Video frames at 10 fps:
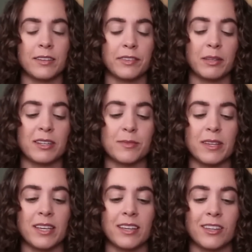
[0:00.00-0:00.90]
Definitely makes
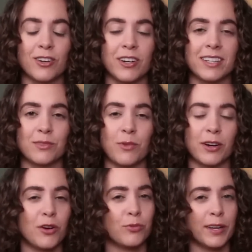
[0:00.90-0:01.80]
me curious and
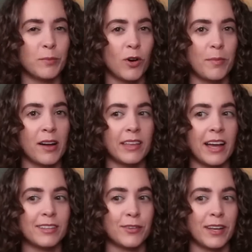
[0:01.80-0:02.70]
want to go read more about
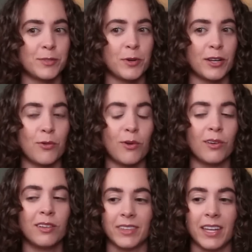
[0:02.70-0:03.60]
that. So that's pretty cool.